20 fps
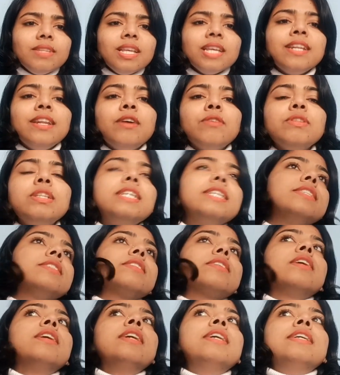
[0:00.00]
Now
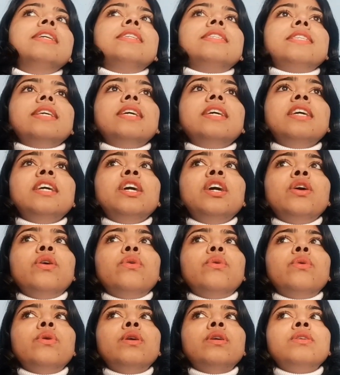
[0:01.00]
let's say
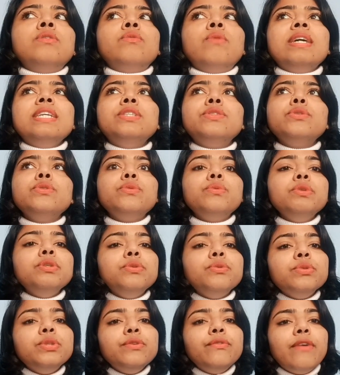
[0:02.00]
why should we
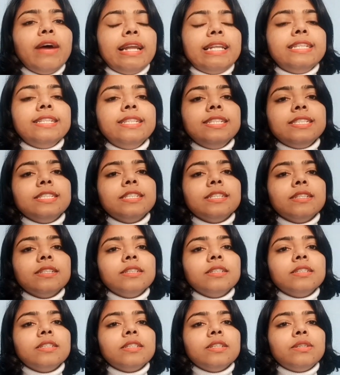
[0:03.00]
do the
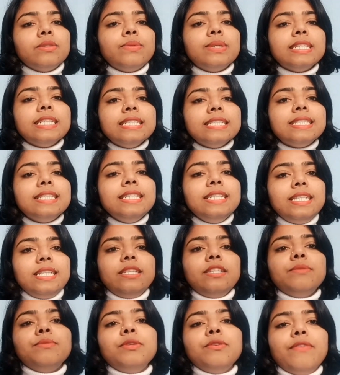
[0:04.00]
validation? What is the
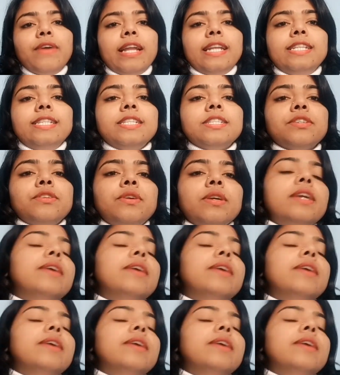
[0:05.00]
need of the validation?